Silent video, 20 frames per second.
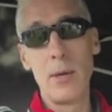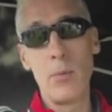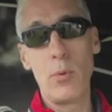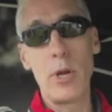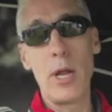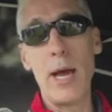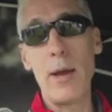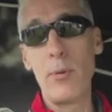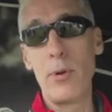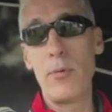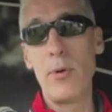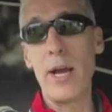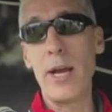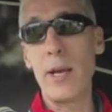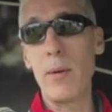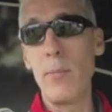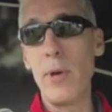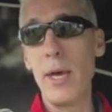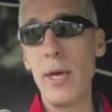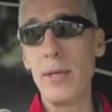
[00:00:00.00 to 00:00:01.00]
what I would
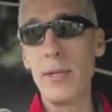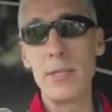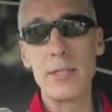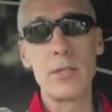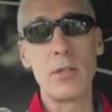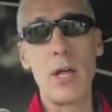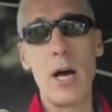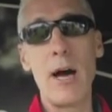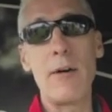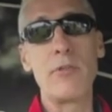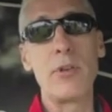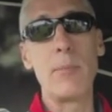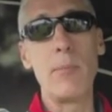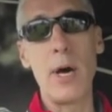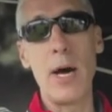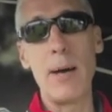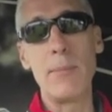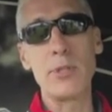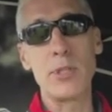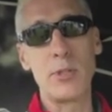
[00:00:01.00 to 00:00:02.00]
recommend is loft them
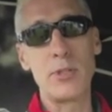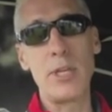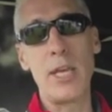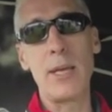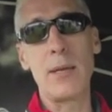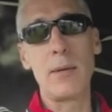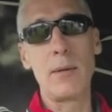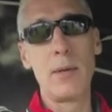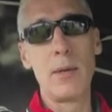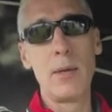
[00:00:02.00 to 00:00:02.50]
up. So take,